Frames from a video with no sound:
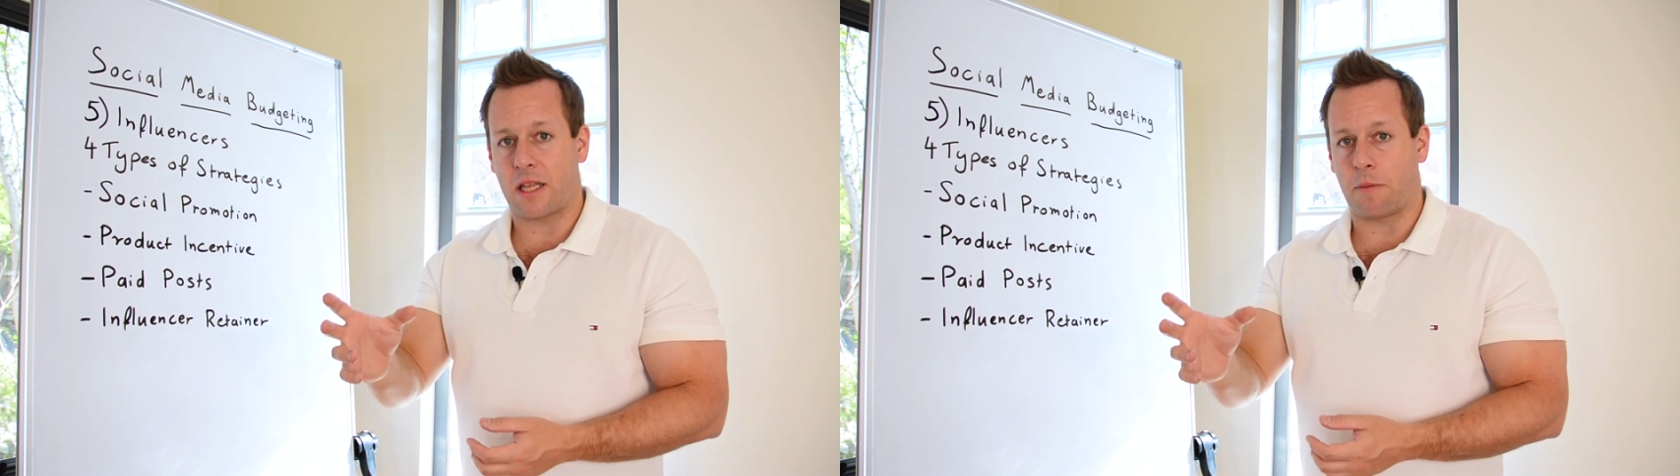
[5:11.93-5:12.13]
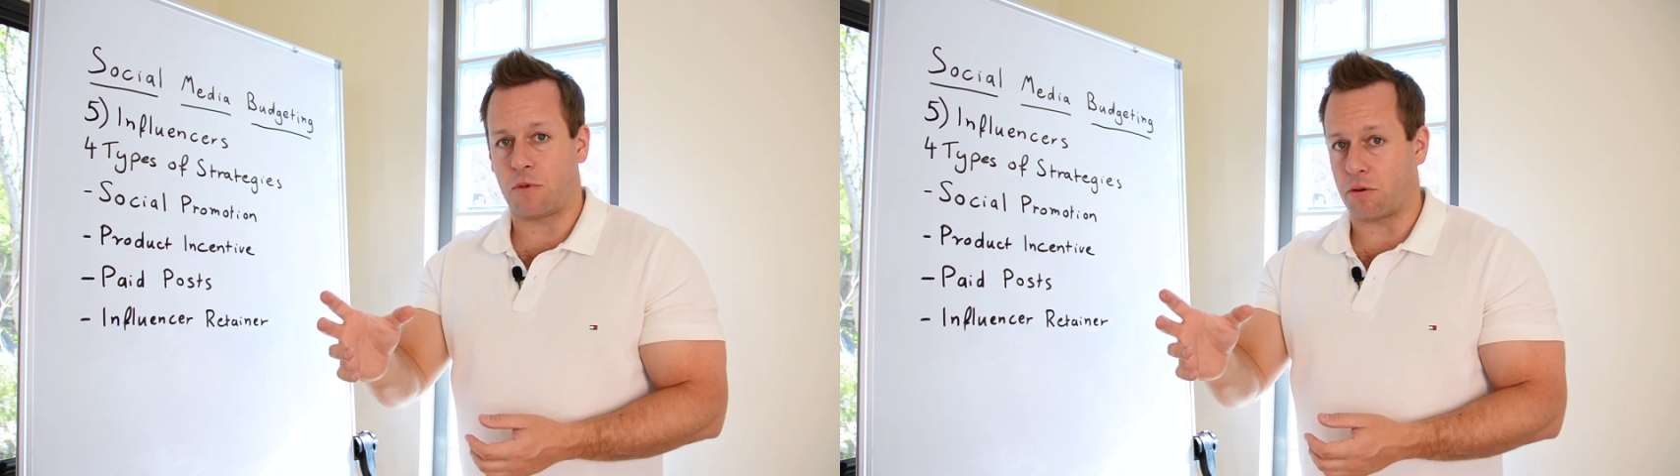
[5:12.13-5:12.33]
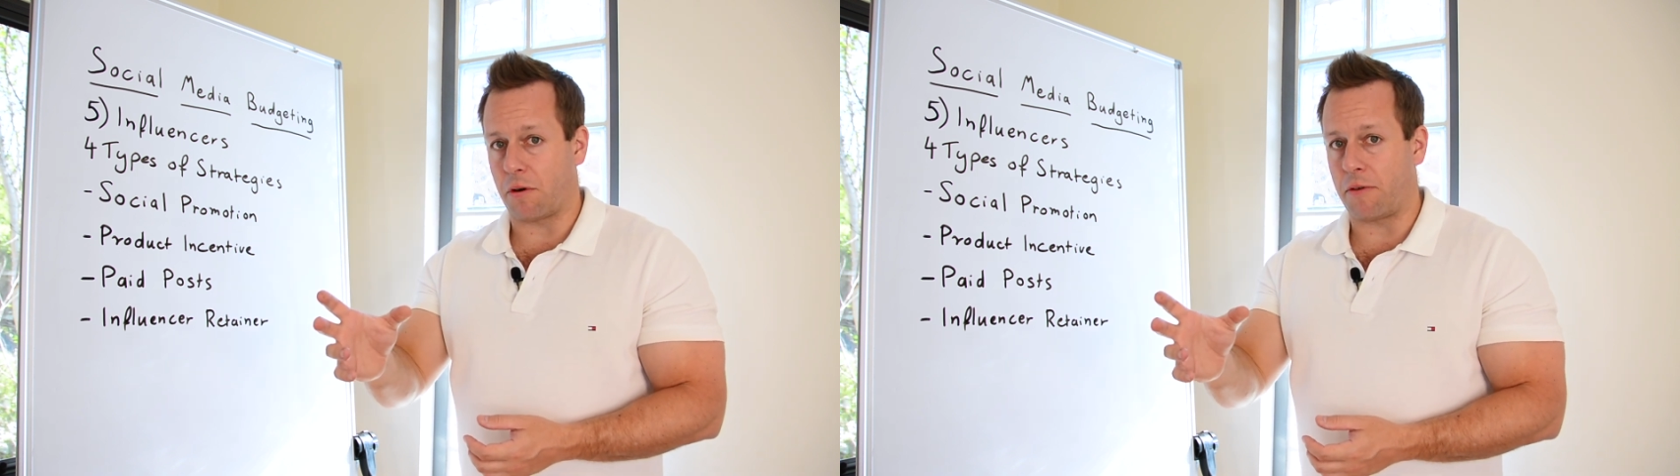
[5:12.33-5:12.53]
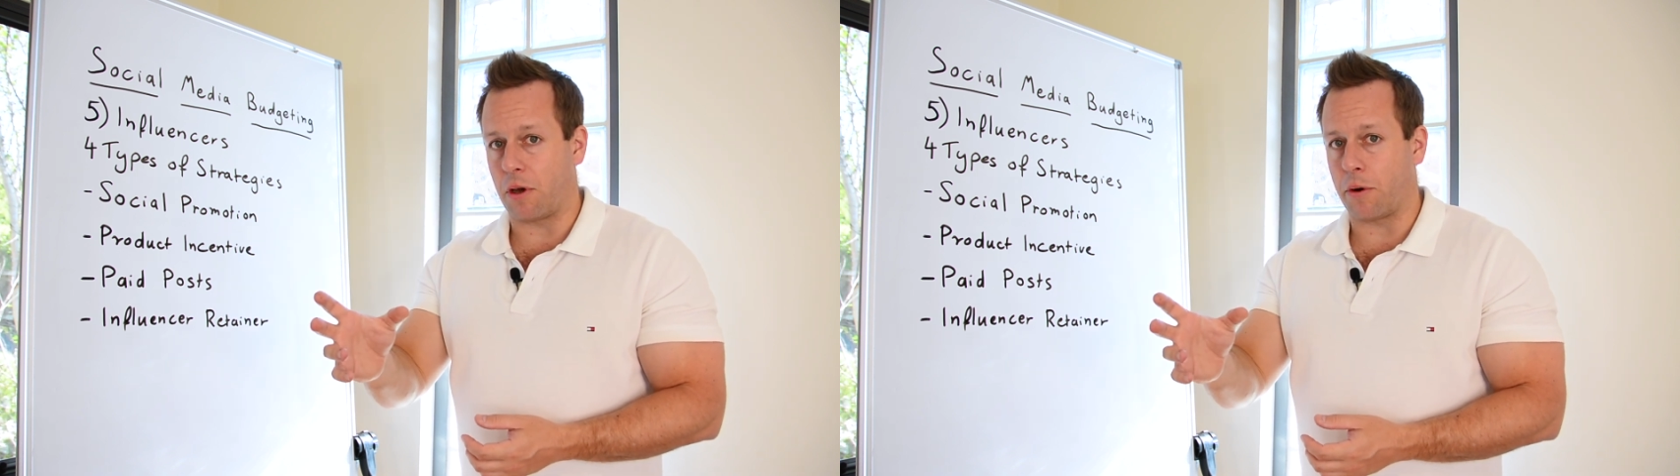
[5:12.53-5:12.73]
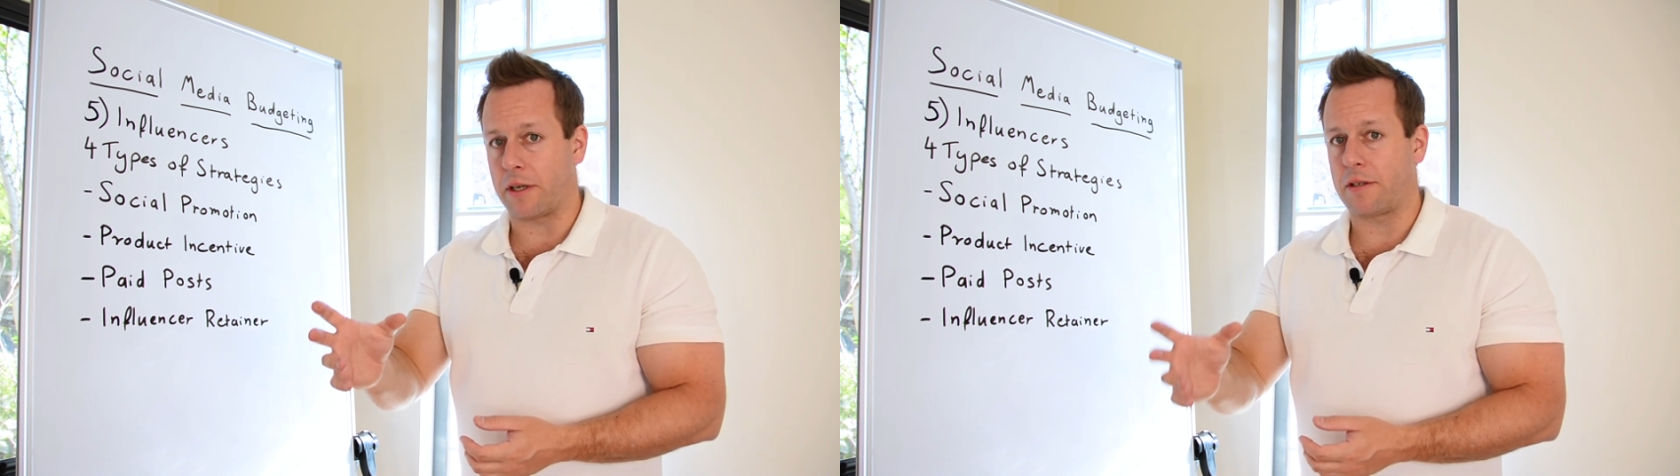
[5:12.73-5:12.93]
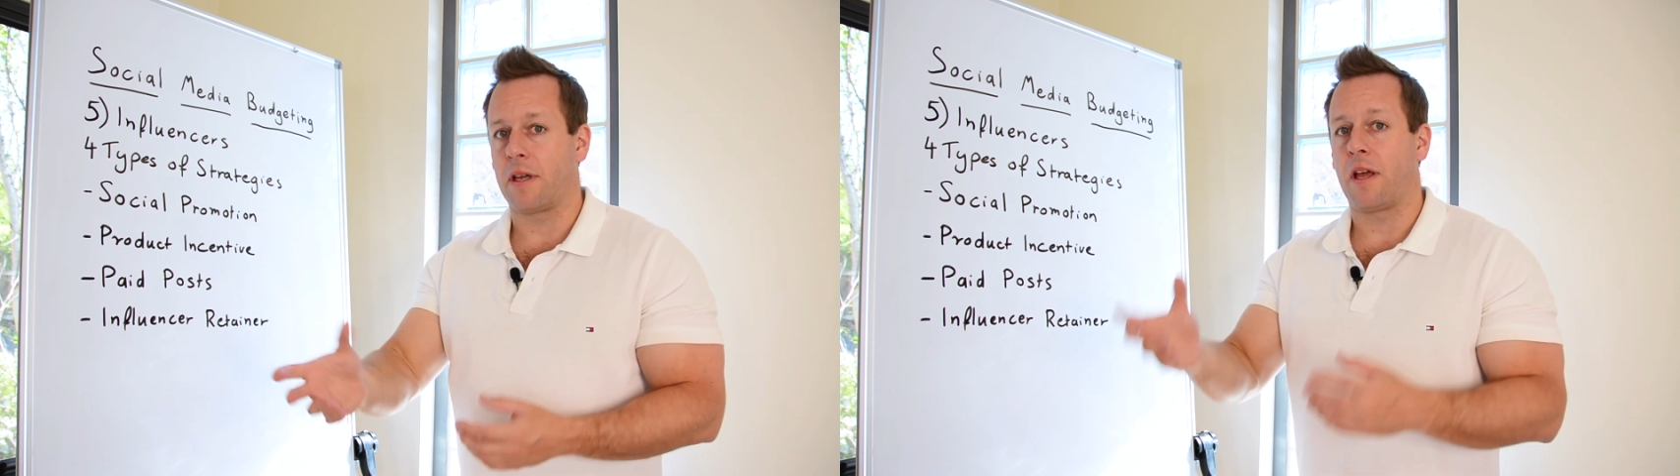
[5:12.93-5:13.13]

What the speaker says: them to review it.